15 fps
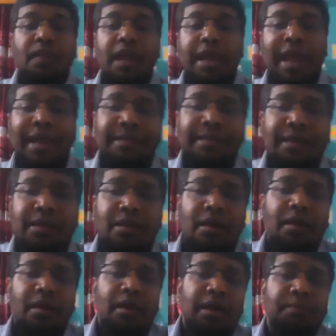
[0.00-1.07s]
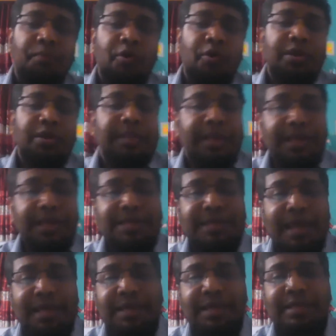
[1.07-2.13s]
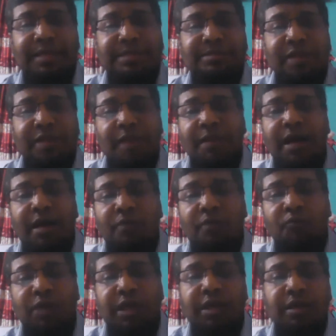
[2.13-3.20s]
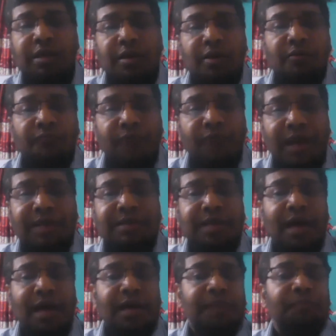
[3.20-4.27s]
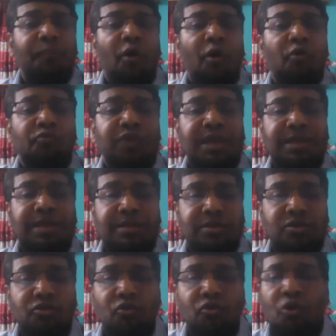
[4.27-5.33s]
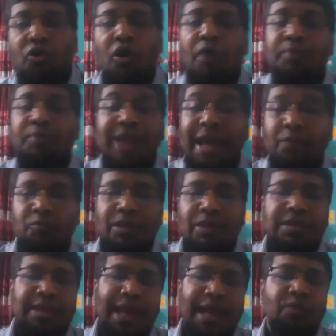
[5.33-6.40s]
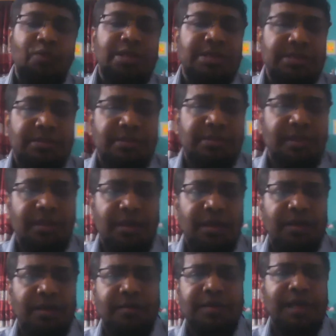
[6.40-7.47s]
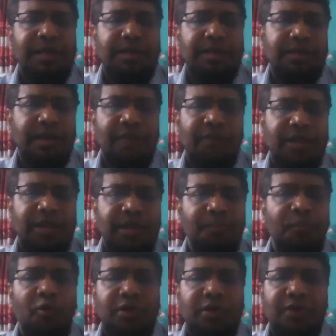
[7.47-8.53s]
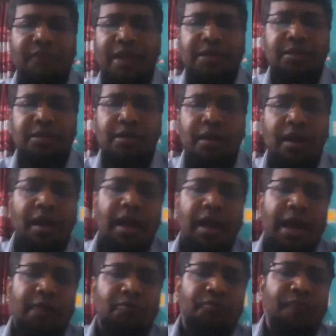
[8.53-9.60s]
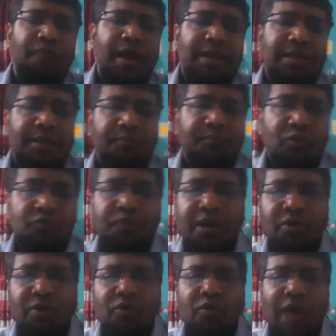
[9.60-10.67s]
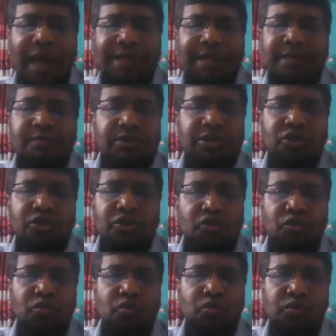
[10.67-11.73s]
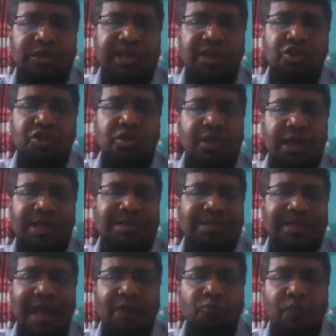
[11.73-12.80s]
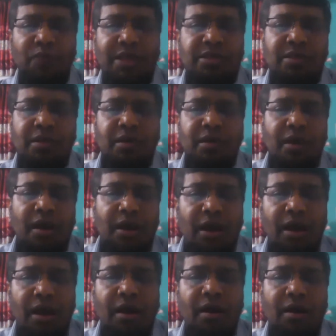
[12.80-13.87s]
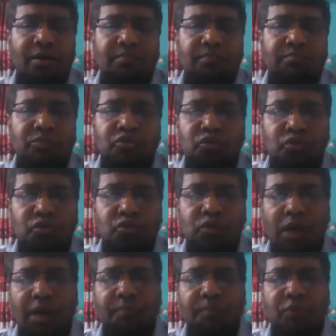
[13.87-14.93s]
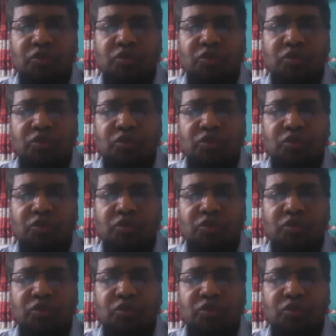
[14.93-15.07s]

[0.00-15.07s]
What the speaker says: And another important thing is that in this drama, we find the important role of language. Language is really a very important factor. And we find that Prospero attempted to teach his language to